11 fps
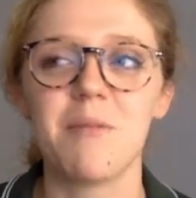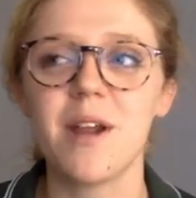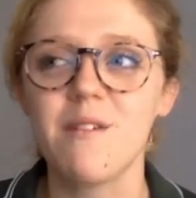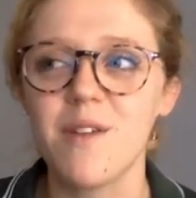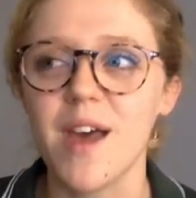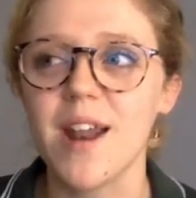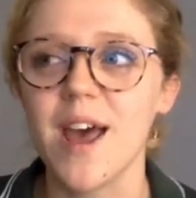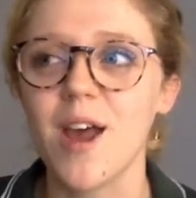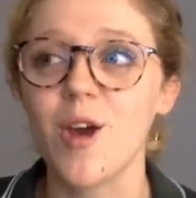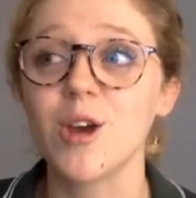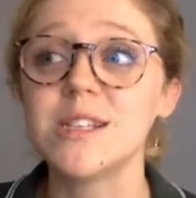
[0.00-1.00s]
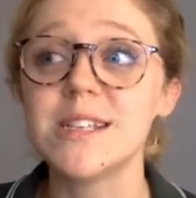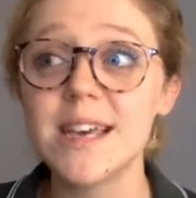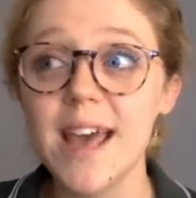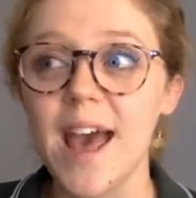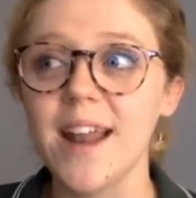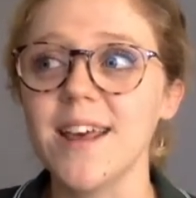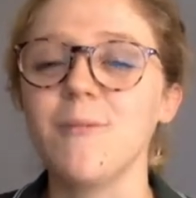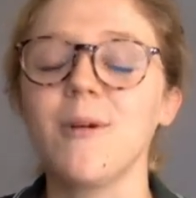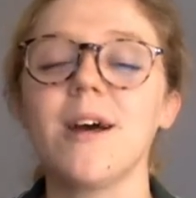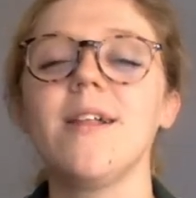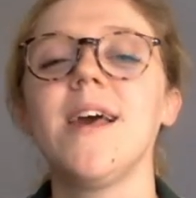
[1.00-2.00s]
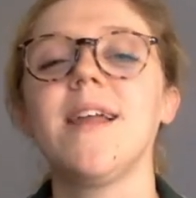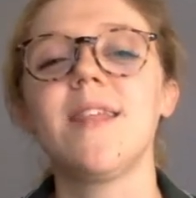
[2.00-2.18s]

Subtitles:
And when I found out OT had it, well,